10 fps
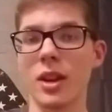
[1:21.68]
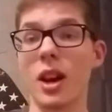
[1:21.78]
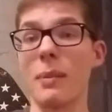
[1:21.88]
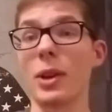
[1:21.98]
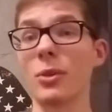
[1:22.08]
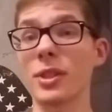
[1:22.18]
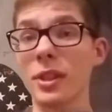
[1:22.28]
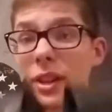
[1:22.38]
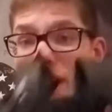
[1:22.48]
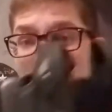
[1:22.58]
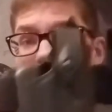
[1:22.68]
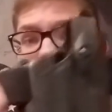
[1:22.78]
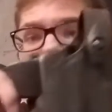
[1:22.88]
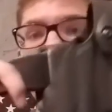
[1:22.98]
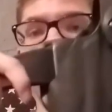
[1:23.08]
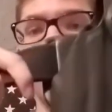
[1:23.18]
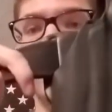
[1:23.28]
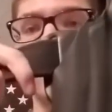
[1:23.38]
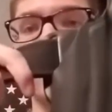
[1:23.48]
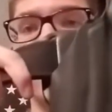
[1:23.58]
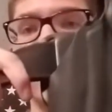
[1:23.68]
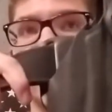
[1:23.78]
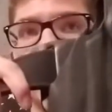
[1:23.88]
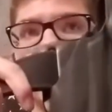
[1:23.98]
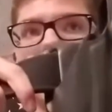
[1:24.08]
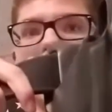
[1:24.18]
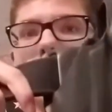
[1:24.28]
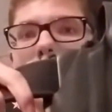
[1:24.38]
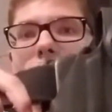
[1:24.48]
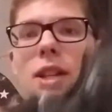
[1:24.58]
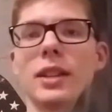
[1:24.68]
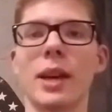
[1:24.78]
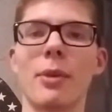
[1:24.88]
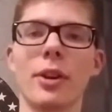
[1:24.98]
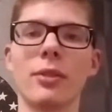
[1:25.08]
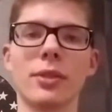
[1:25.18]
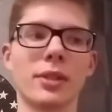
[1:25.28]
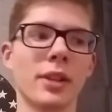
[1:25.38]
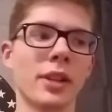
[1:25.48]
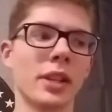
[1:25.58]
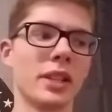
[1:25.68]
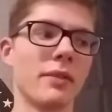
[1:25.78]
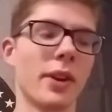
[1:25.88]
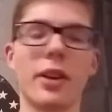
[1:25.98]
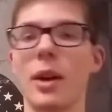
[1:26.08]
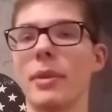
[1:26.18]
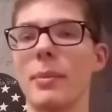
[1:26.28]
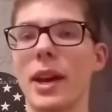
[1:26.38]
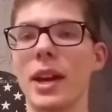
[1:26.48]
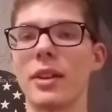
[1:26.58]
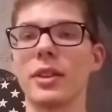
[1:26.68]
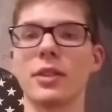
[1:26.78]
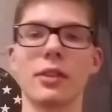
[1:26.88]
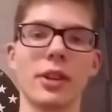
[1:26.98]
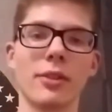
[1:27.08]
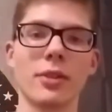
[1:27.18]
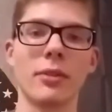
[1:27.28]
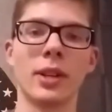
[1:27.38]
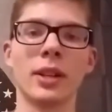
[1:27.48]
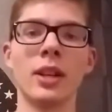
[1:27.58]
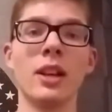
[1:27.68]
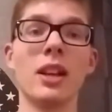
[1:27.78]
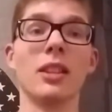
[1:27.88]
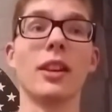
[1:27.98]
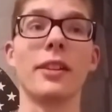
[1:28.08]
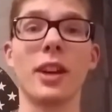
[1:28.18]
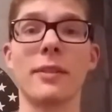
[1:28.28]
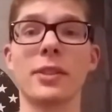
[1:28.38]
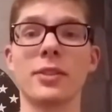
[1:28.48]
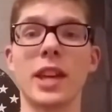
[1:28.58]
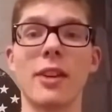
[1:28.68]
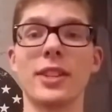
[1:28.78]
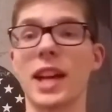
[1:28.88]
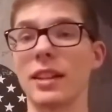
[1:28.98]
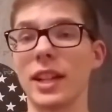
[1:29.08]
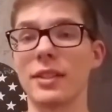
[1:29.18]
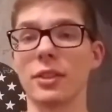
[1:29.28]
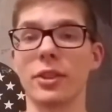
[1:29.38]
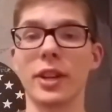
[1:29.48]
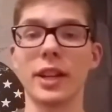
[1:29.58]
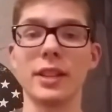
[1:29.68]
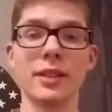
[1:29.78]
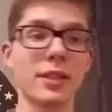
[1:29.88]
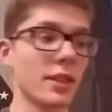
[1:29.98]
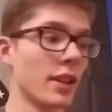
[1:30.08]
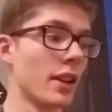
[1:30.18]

My holster is a Safariland Level 3 light-bearing holster. It's very common in my area, Southern Arizona. A lot of the officers carry tack lights on their guns.